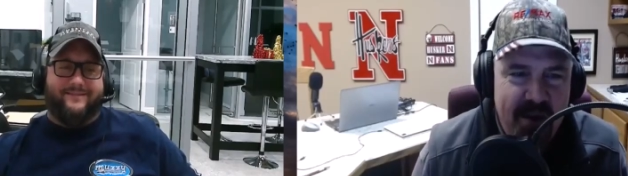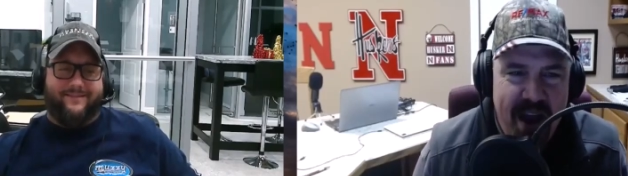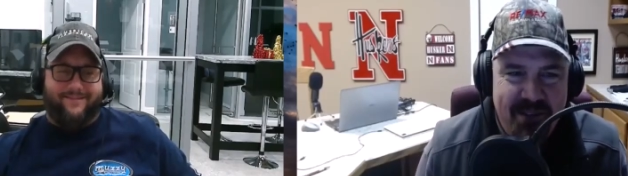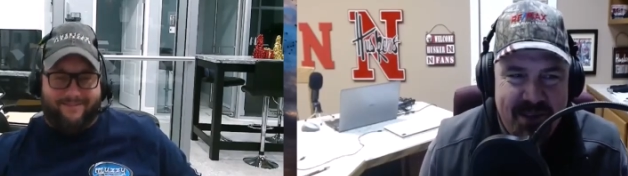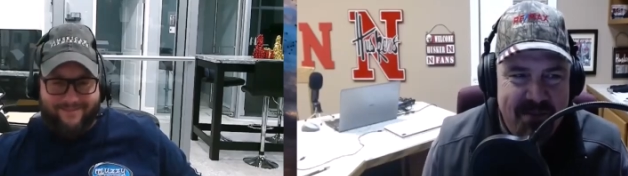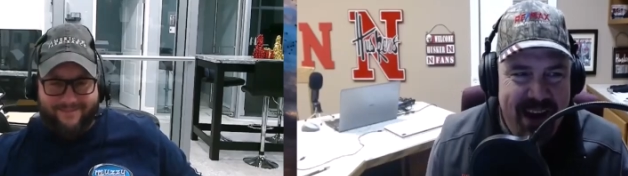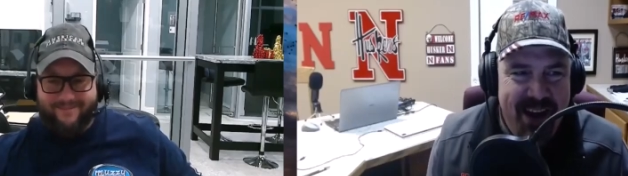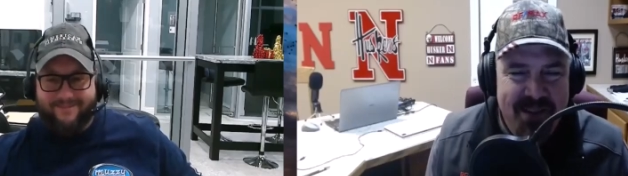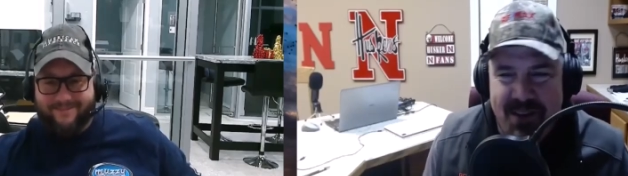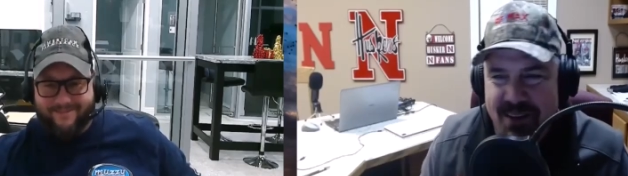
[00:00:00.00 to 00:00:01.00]
Speaker 1: have some
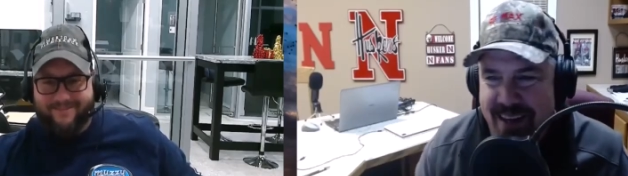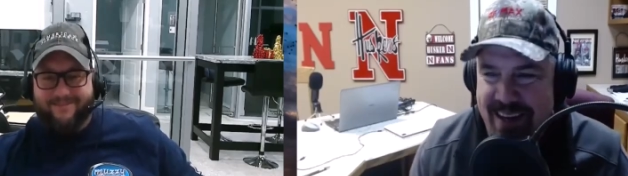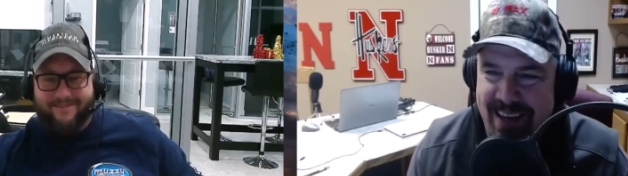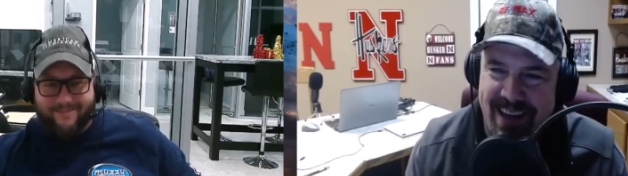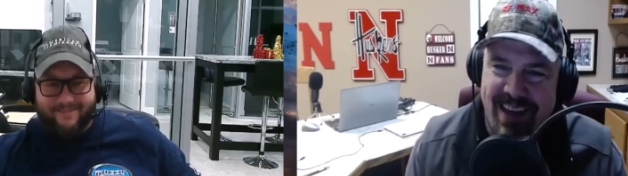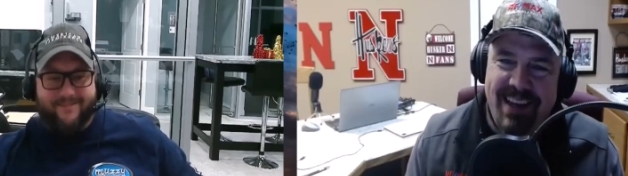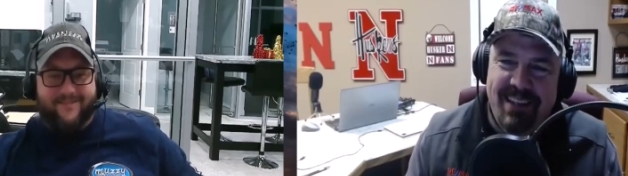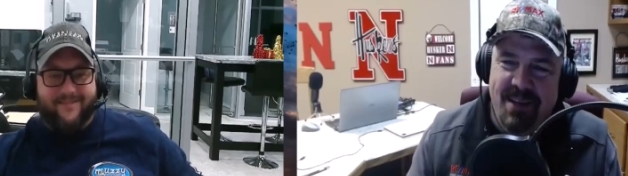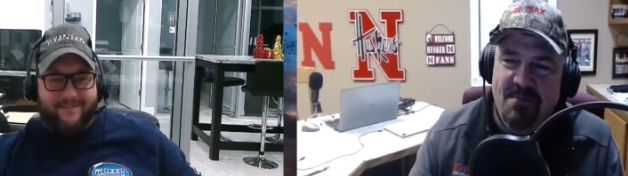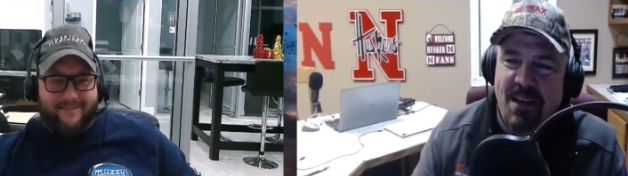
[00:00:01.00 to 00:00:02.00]
down there. They
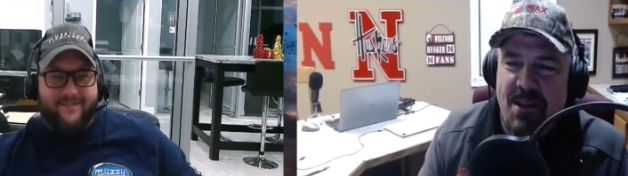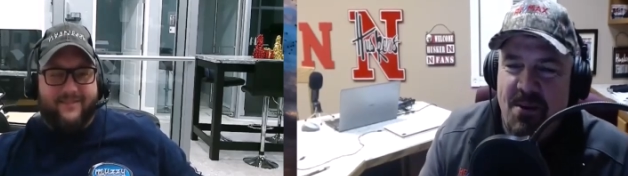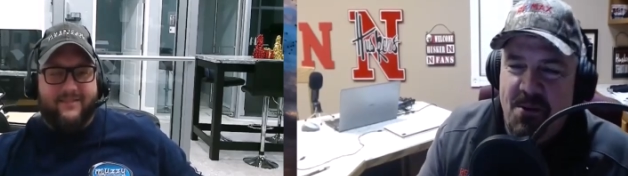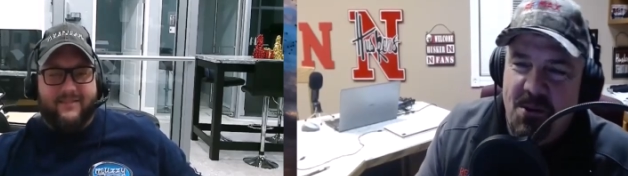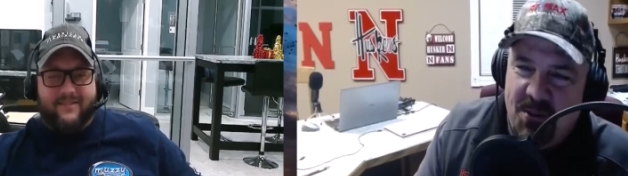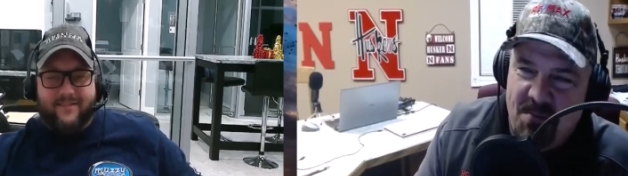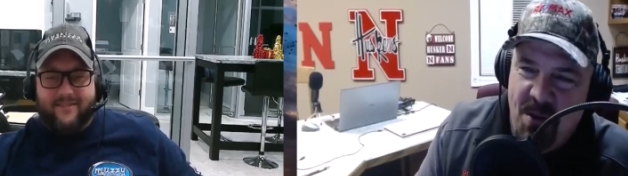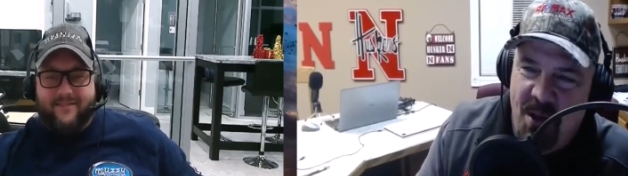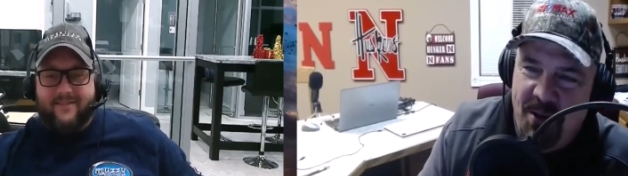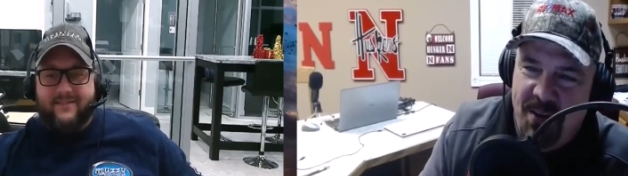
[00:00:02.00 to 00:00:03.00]
seem like they were a little
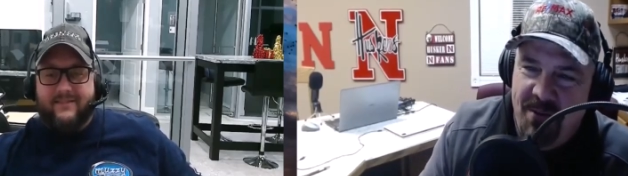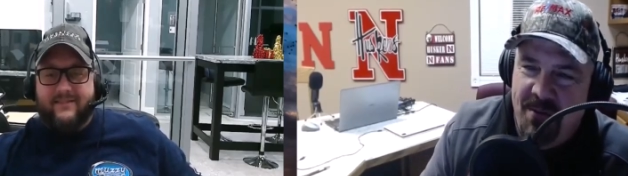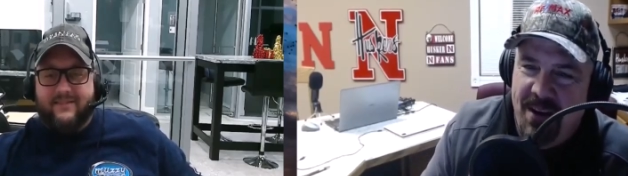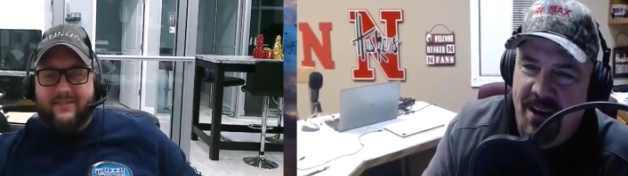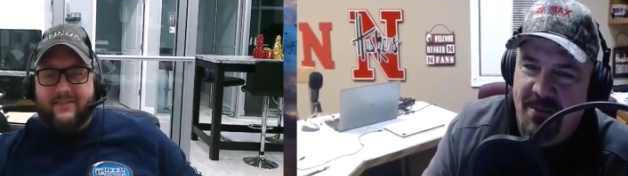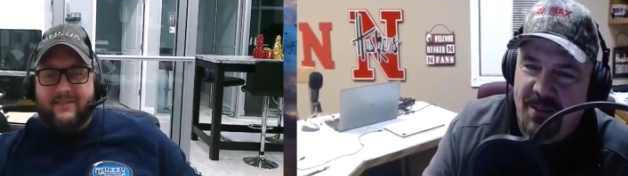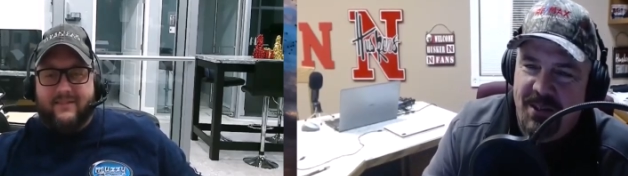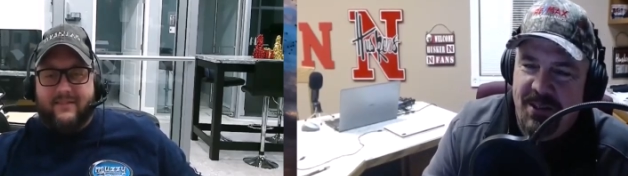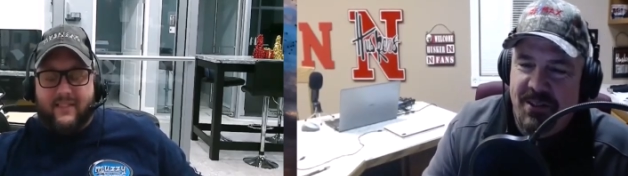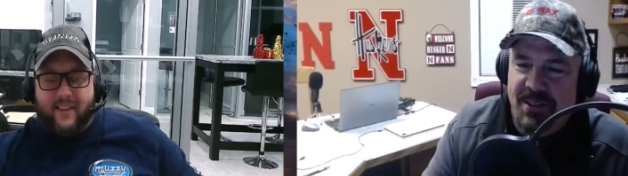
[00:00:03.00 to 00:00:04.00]
smaller than what I was used